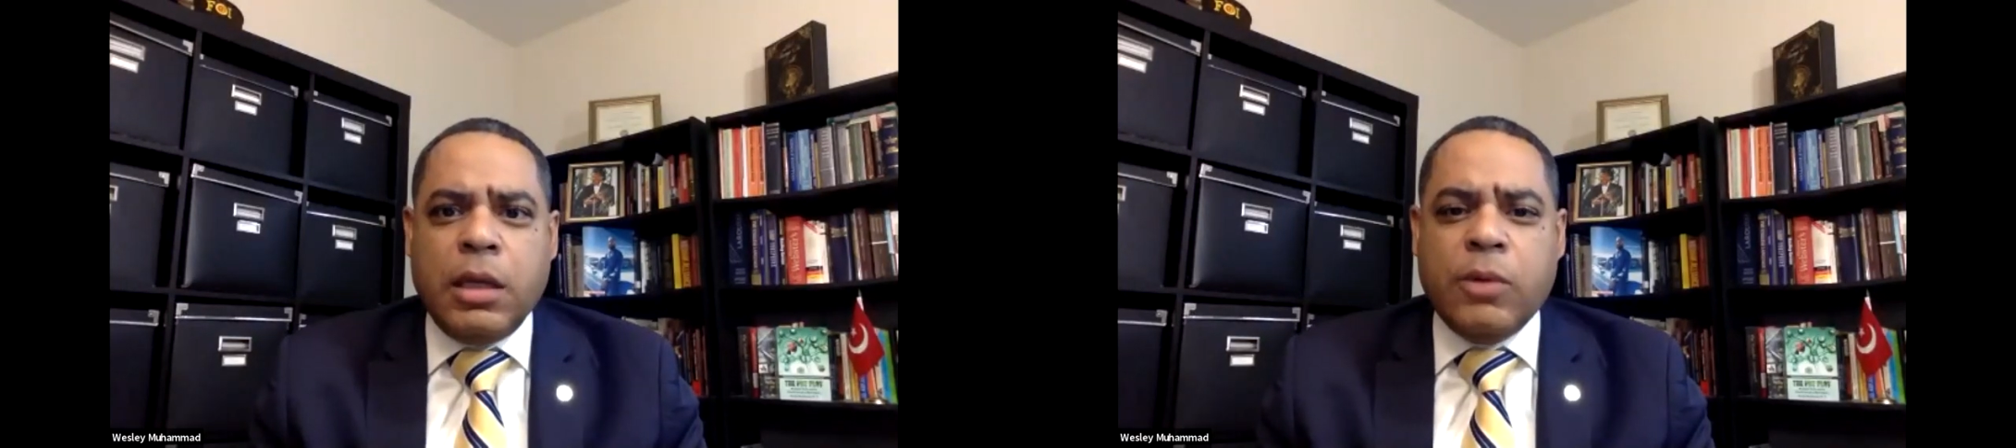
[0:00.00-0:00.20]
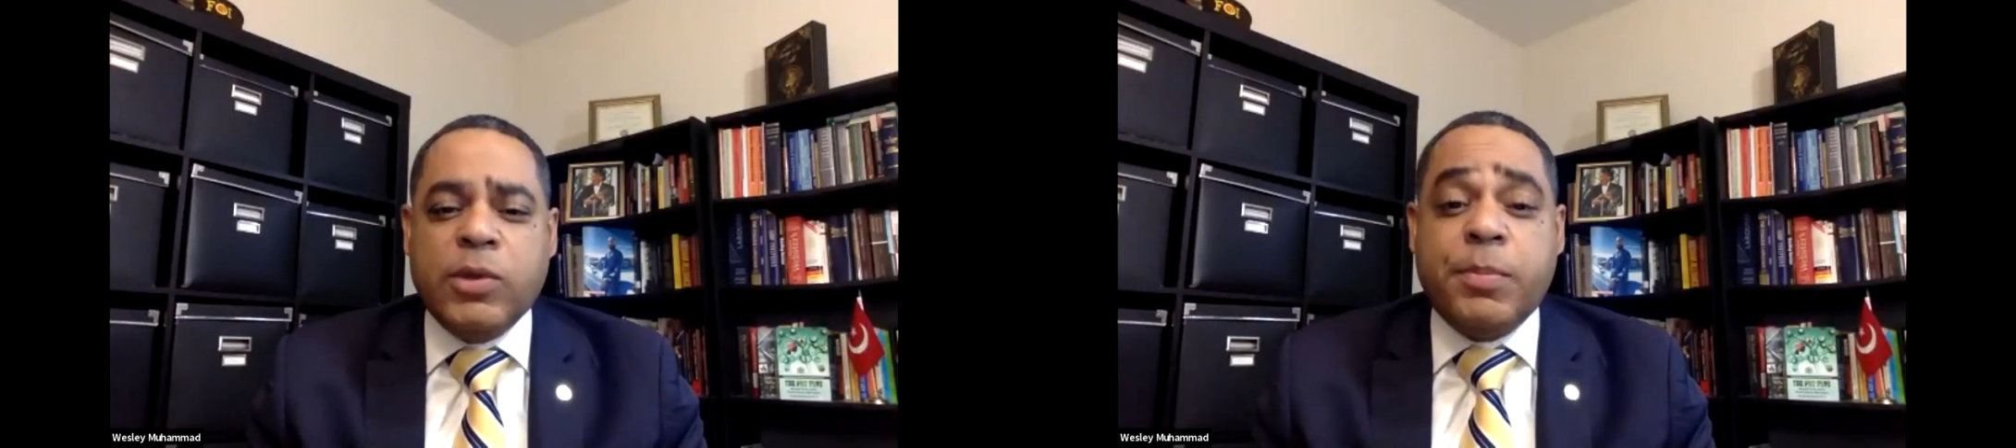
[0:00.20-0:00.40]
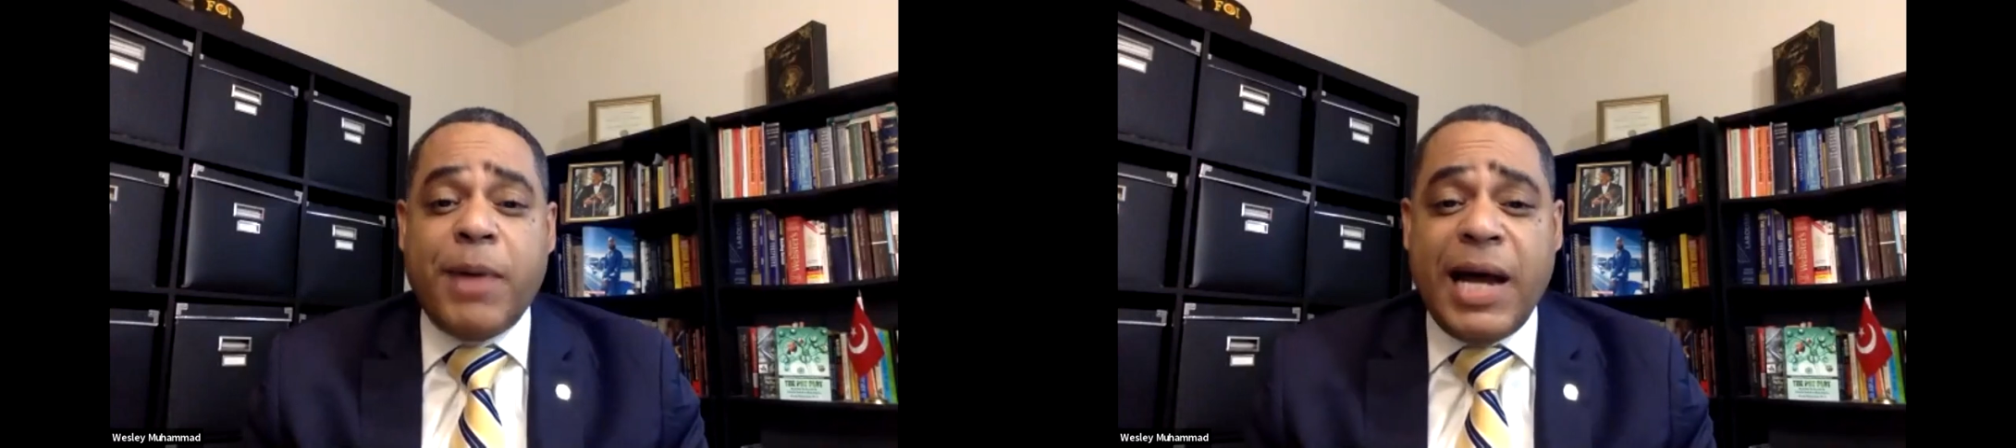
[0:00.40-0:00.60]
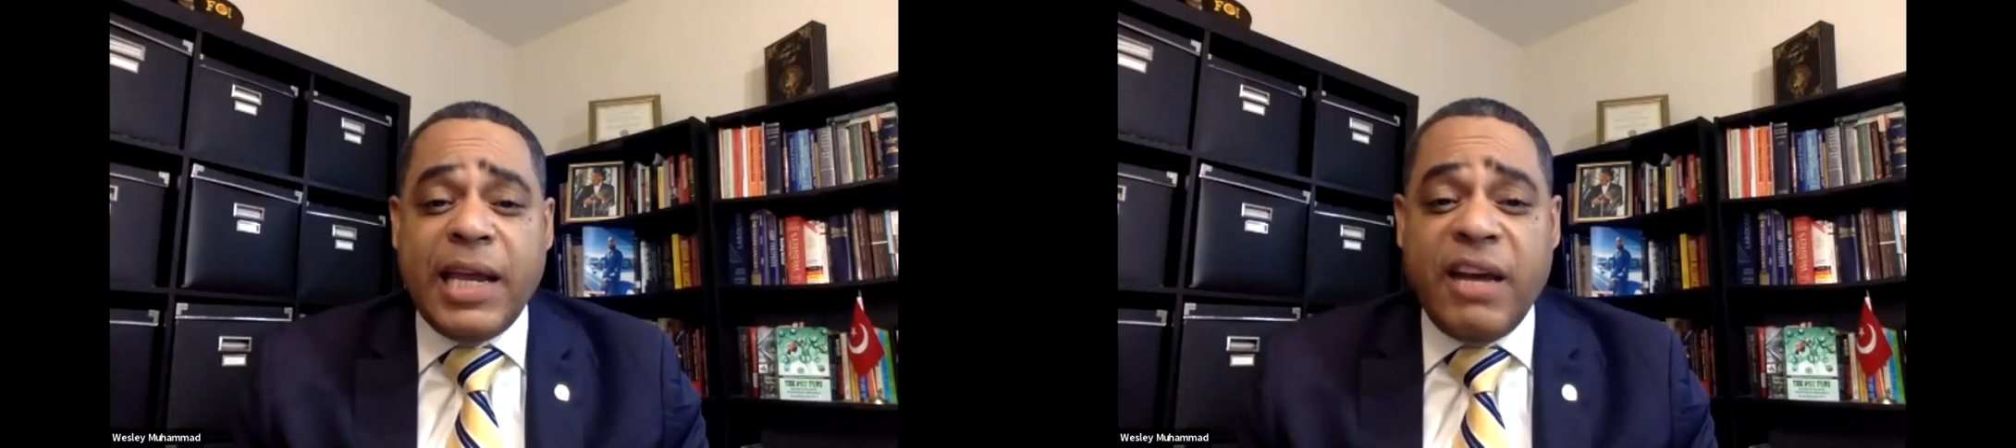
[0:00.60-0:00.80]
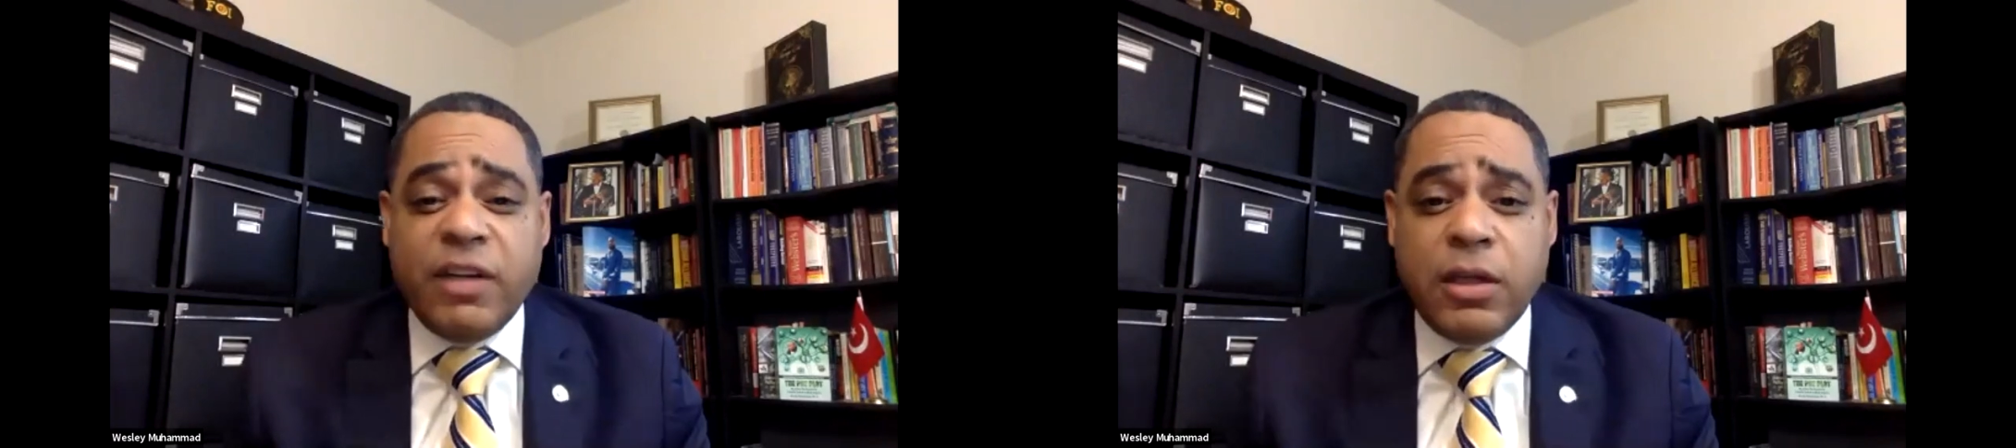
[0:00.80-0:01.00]
it was by
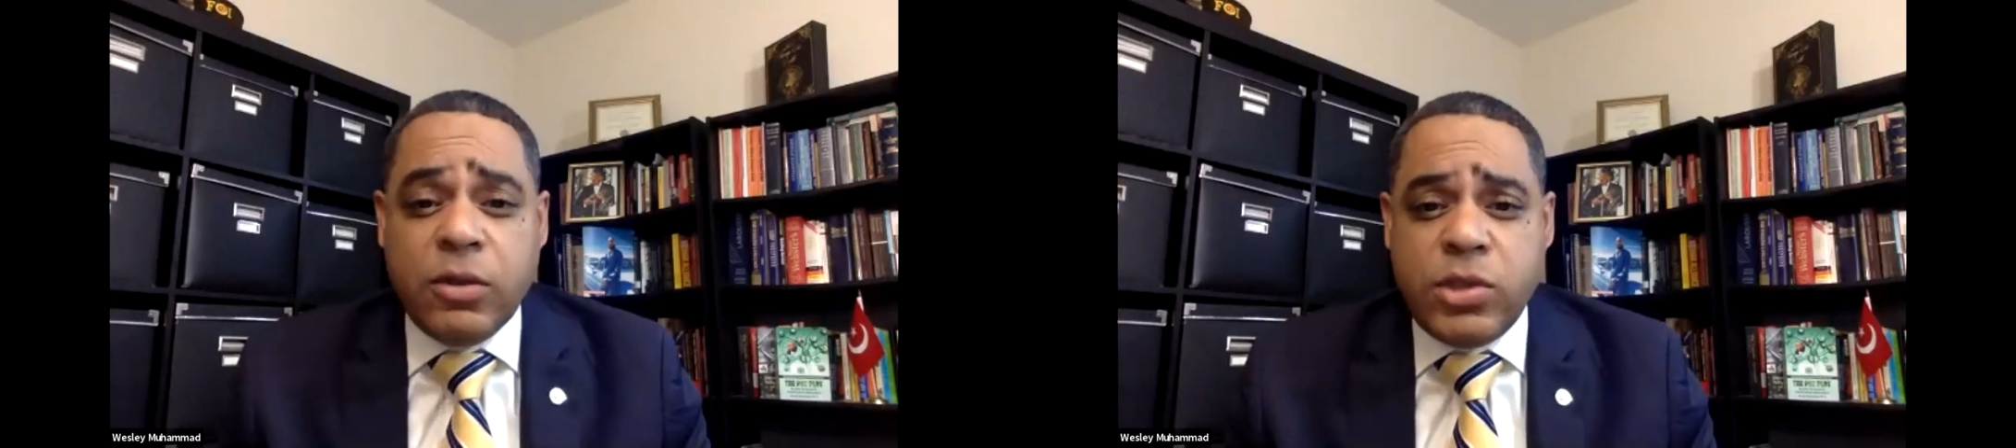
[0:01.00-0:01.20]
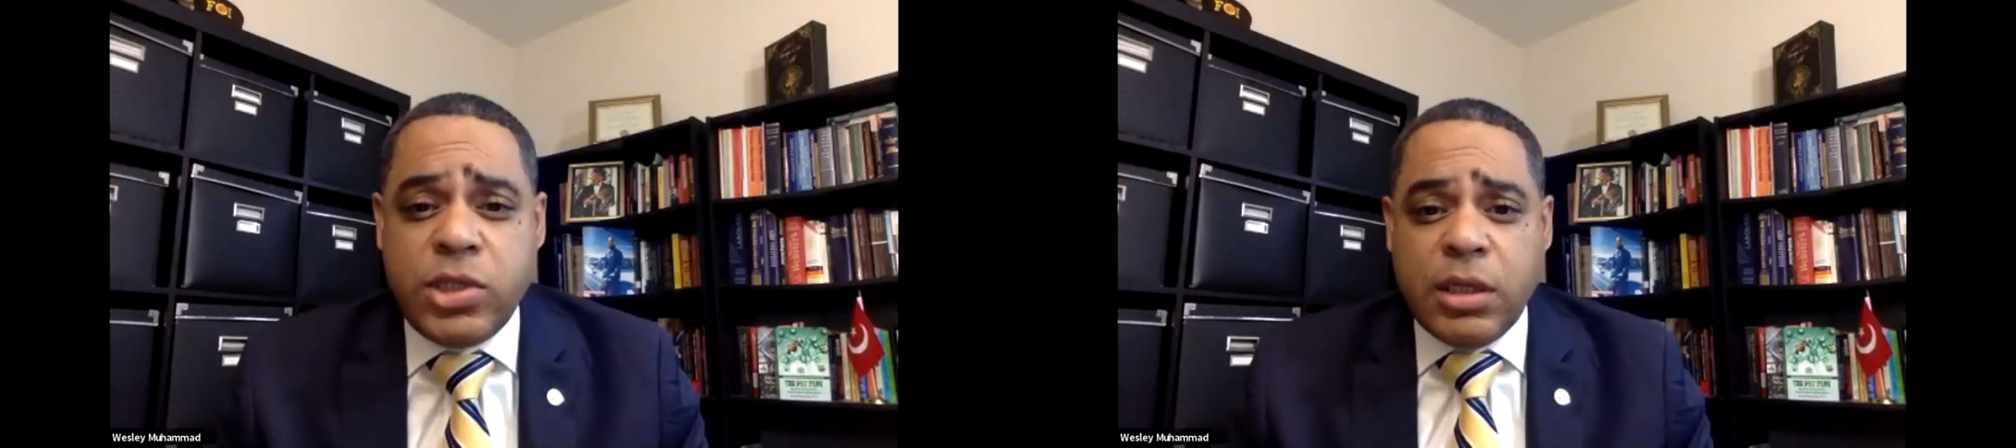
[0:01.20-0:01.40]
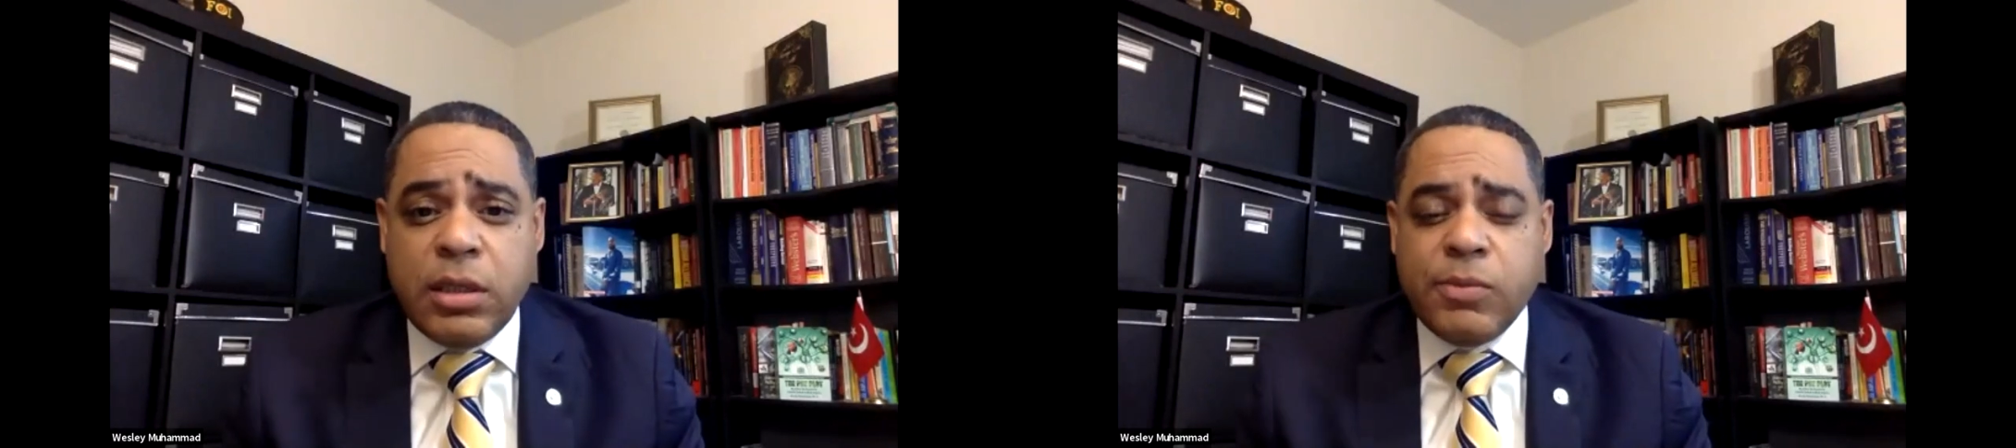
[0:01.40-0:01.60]
evolution.